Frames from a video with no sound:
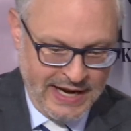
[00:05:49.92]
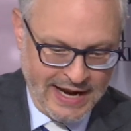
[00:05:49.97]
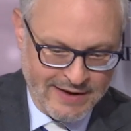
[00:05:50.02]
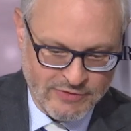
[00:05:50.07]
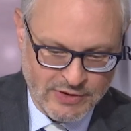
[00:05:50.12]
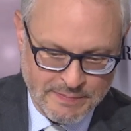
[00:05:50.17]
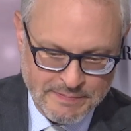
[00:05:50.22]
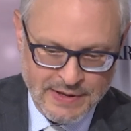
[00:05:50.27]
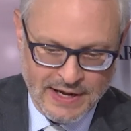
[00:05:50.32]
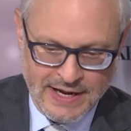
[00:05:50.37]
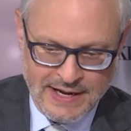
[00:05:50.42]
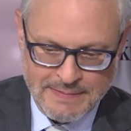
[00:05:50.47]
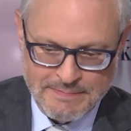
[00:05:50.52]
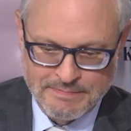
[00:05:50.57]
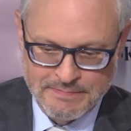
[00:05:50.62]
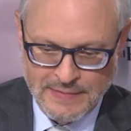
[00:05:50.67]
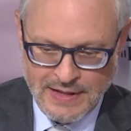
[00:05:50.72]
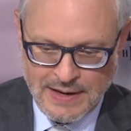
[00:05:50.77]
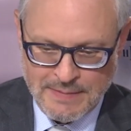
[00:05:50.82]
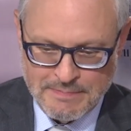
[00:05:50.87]
have a, a,
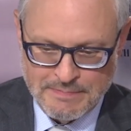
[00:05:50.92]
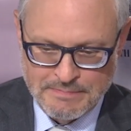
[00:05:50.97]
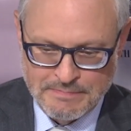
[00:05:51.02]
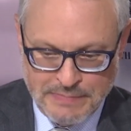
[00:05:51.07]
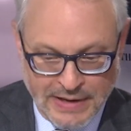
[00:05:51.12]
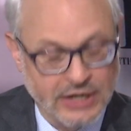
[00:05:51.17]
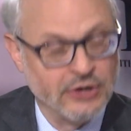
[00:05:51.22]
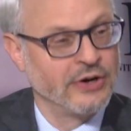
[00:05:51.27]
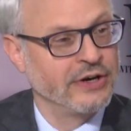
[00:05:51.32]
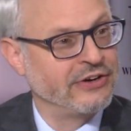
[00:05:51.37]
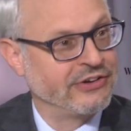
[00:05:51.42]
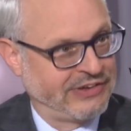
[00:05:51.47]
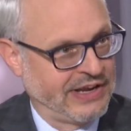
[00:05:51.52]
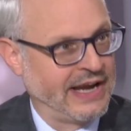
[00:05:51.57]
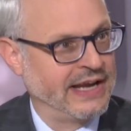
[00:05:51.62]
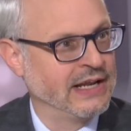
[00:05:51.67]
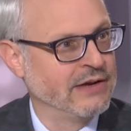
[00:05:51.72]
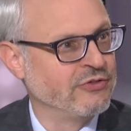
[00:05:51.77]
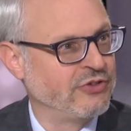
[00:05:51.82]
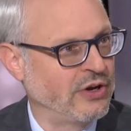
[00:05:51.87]
a better
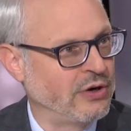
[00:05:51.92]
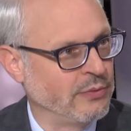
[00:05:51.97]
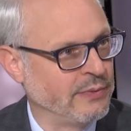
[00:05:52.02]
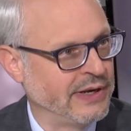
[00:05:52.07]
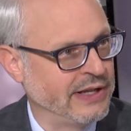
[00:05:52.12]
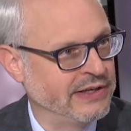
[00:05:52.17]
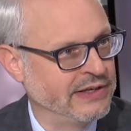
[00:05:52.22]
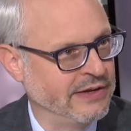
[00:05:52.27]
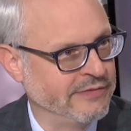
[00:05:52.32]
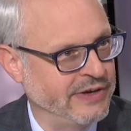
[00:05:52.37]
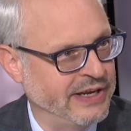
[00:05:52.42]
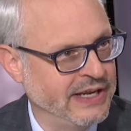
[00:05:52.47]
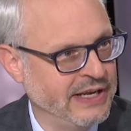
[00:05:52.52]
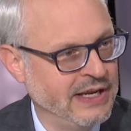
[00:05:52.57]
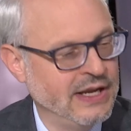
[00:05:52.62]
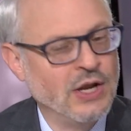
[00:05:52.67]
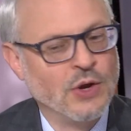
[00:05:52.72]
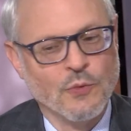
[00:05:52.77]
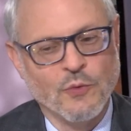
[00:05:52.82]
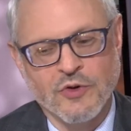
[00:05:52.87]
understanding of general yeah. relativity.
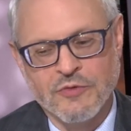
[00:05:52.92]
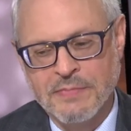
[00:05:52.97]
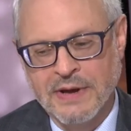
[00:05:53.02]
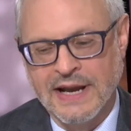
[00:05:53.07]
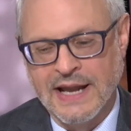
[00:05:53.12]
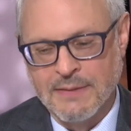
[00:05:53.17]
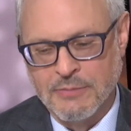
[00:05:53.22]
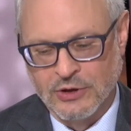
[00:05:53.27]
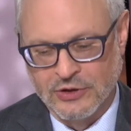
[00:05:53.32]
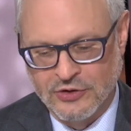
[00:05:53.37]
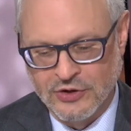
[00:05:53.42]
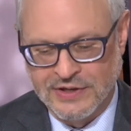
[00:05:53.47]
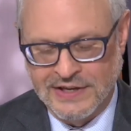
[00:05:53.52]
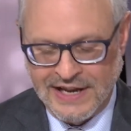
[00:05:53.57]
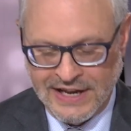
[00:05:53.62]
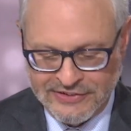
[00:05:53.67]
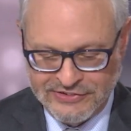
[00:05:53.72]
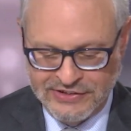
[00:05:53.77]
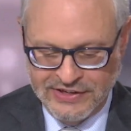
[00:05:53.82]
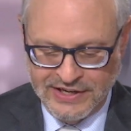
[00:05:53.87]
Uh-huh. We've been able to
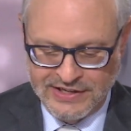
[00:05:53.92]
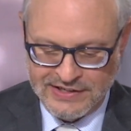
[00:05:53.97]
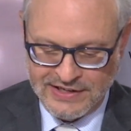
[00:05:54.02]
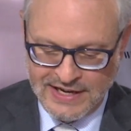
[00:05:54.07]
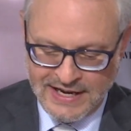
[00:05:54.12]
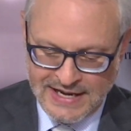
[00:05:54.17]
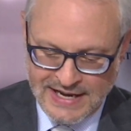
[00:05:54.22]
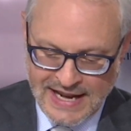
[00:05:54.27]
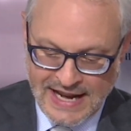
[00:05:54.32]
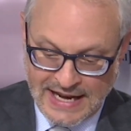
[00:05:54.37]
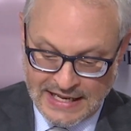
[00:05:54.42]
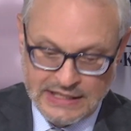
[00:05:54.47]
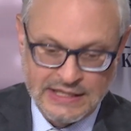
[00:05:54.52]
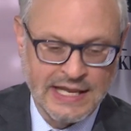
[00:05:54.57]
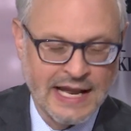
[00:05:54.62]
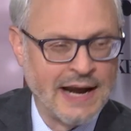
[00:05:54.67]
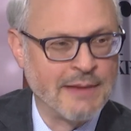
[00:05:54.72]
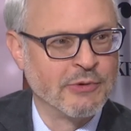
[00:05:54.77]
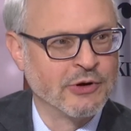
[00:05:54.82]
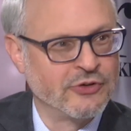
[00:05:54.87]
test it in a
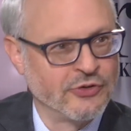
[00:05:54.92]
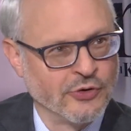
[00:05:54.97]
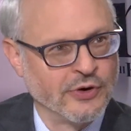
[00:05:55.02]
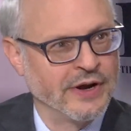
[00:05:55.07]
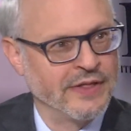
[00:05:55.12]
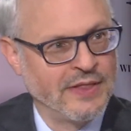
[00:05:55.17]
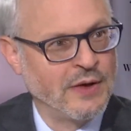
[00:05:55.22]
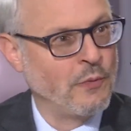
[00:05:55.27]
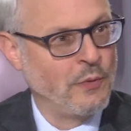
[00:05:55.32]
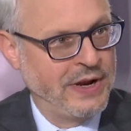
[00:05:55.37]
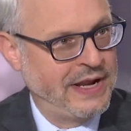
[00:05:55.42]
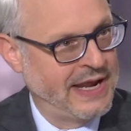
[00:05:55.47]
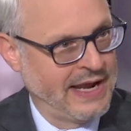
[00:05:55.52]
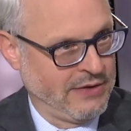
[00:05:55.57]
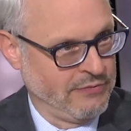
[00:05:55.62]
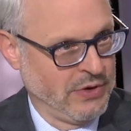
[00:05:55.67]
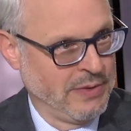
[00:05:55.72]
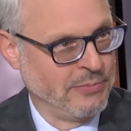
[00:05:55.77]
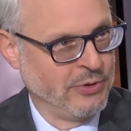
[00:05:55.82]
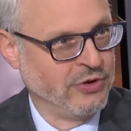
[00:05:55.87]
laboratory that we
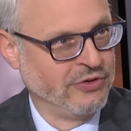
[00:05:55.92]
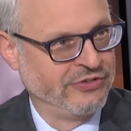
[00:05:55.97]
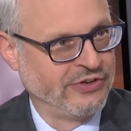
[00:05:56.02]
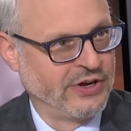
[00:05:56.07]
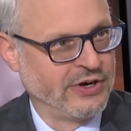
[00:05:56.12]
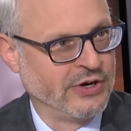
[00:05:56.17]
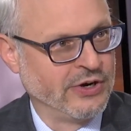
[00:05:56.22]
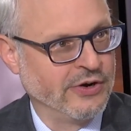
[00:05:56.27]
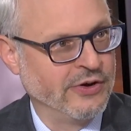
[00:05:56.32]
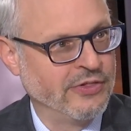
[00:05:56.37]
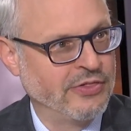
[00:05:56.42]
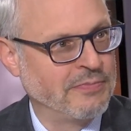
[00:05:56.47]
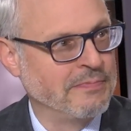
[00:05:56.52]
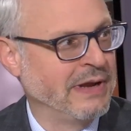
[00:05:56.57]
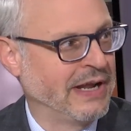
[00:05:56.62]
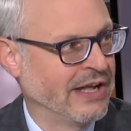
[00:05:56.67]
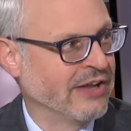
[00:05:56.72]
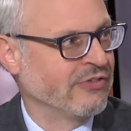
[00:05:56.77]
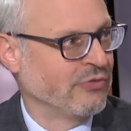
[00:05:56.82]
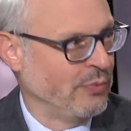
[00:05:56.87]
can't reproduce on Earth
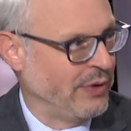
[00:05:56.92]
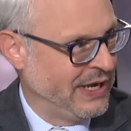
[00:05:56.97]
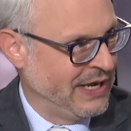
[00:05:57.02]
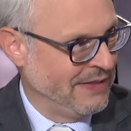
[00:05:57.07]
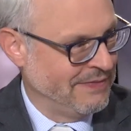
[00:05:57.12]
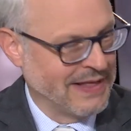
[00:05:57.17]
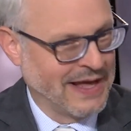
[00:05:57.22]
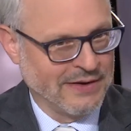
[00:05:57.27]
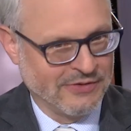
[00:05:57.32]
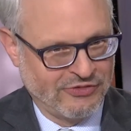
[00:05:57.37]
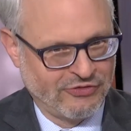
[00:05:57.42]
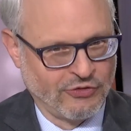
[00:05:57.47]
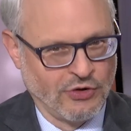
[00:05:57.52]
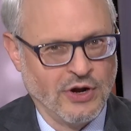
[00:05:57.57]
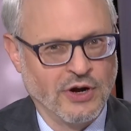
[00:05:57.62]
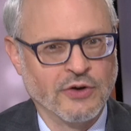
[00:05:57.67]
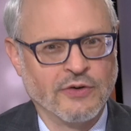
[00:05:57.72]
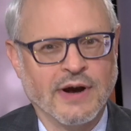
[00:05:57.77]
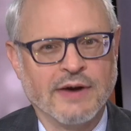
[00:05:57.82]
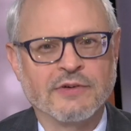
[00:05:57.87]
because right. we need that
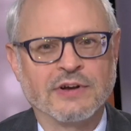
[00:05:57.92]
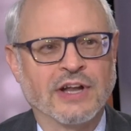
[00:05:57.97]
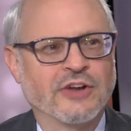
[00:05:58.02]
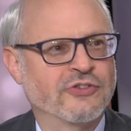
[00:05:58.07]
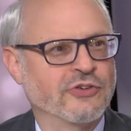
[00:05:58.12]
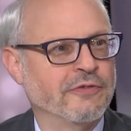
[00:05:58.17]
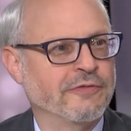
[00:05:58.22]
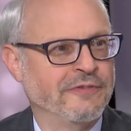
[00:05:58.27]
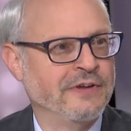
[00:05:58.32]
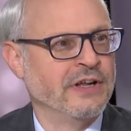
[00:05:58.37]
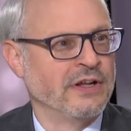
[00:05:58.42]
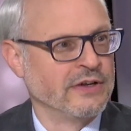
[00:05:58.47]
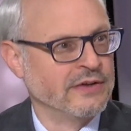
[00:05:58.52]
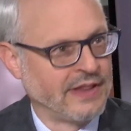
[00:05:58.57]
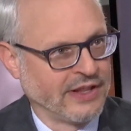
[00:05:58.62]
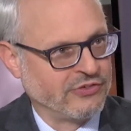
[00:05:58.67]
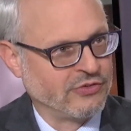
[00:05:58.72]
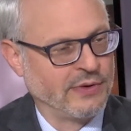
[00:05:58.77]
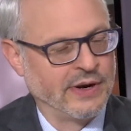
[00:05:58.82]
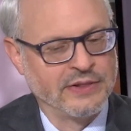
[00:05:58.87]
strong gravitational field
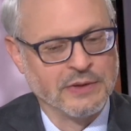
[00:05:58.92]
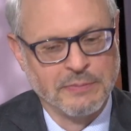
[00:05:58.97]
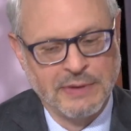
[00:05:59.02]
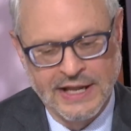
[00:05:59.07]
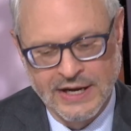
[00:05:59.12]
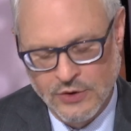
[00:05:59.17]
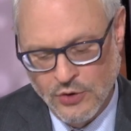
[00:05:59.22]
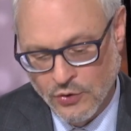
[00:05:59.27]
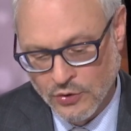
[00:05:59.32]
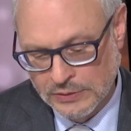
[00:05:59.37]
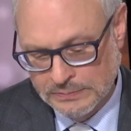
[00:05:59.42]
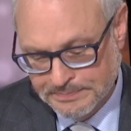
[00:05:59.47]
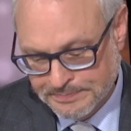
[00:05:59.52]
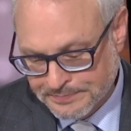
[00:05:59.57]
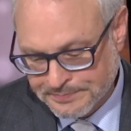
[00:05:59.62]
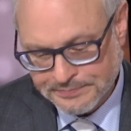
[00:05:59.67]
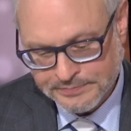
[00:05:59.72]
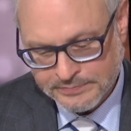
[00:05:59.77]
that's around the black hole.